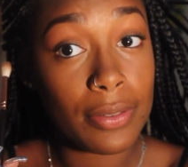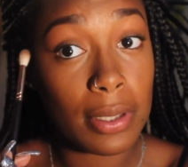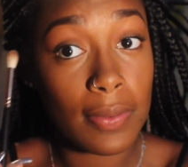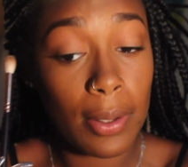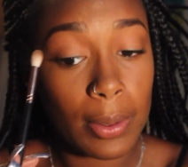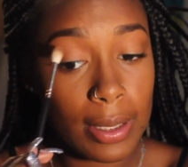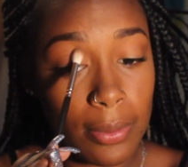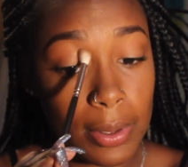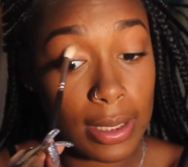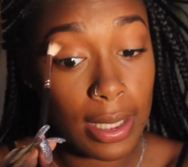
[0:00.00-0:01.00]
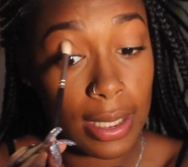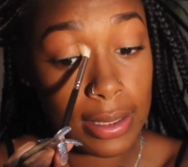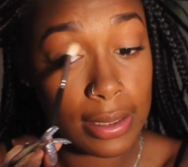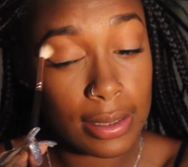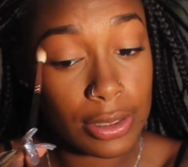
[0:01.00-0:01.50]
If you have oily
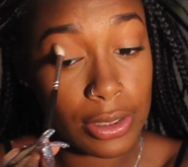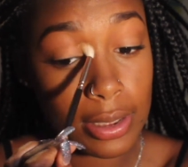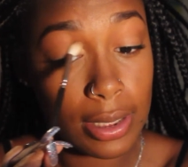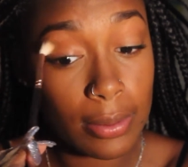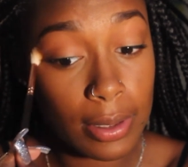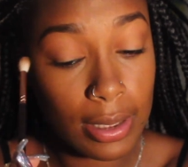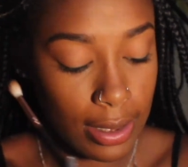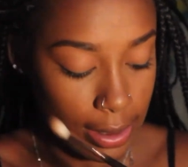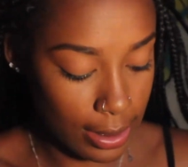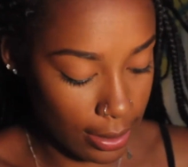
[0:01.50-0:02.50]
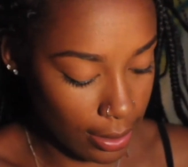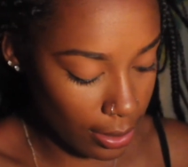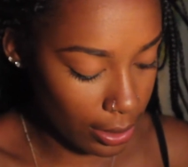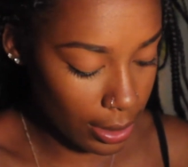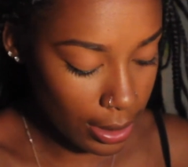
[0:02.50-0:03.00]
eyelids, it's just like really skin
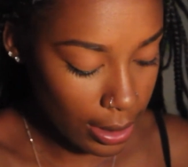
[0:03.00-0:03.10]
color